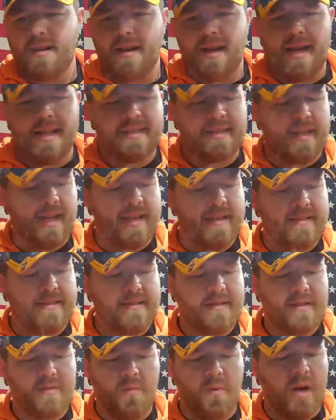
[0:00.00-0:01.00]
It's nice,
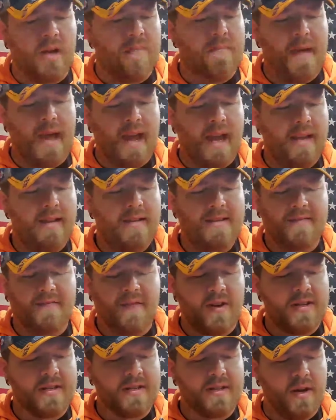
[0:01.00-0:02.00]
well made. It's
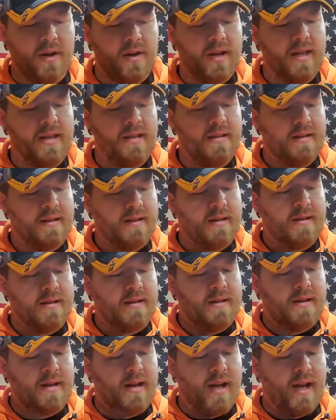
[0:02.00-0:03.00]
very sturdy.
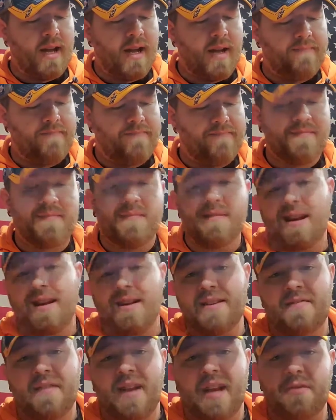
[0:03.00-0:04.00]
I
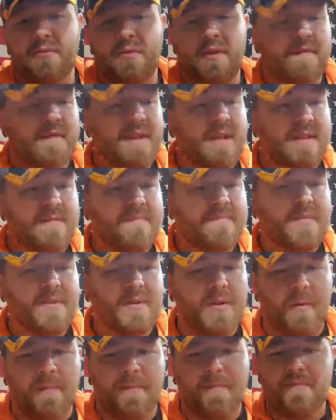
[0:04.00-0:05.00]
just forgot to refill it.
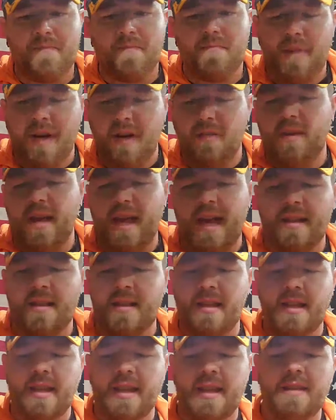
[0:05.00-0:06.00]
So, but we got it
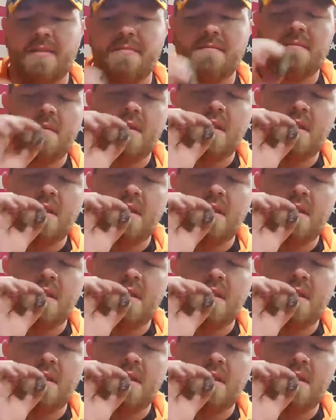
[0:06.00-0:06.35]
lit again.